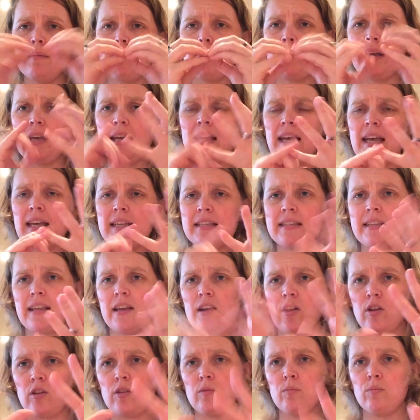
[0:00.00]

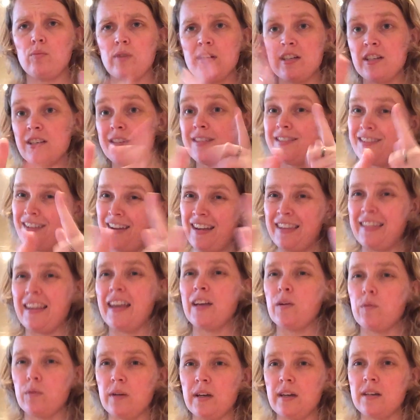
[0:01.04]
BSL, British Sign
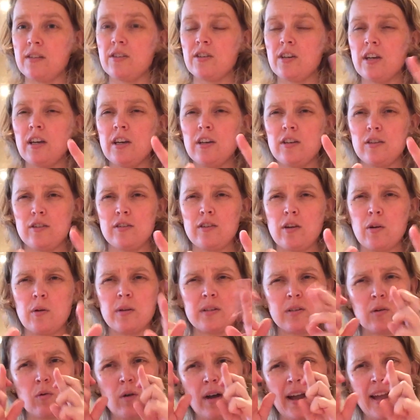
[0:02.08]
Language. So
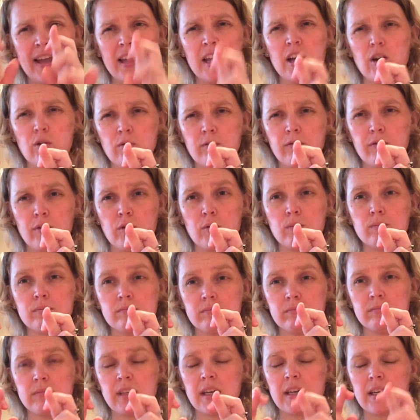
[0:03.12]
it's quite helpful.
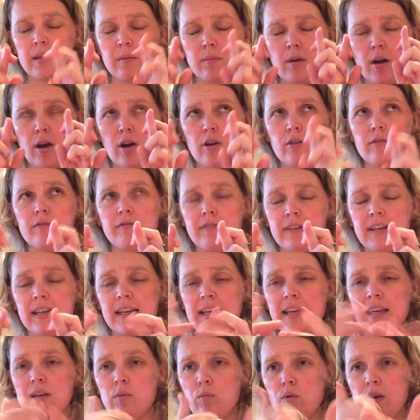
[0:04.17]

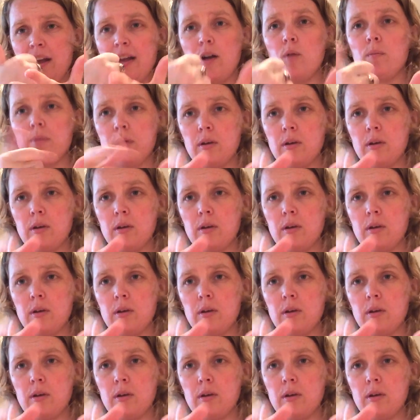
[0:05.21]
Hopefully it will help